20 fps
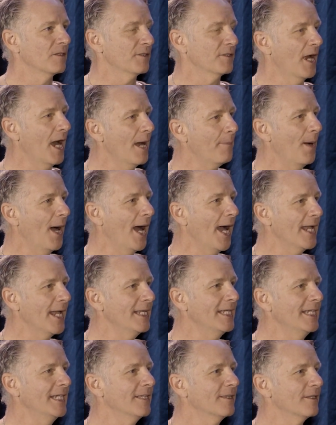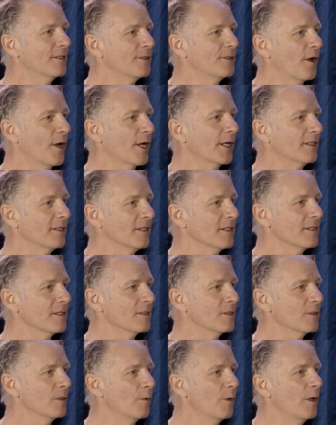Stop hiding in the
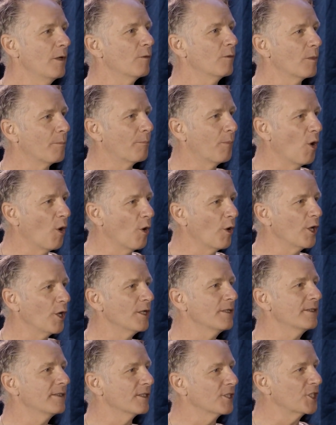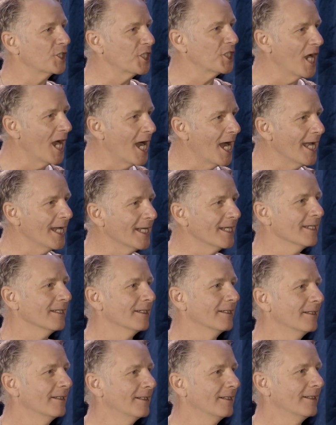darkness. We were born to
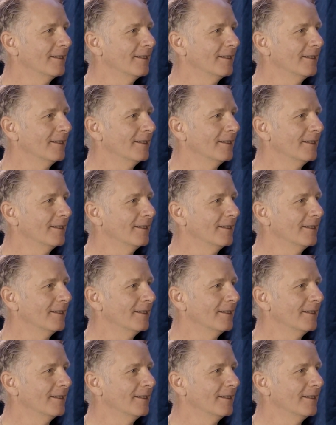shine.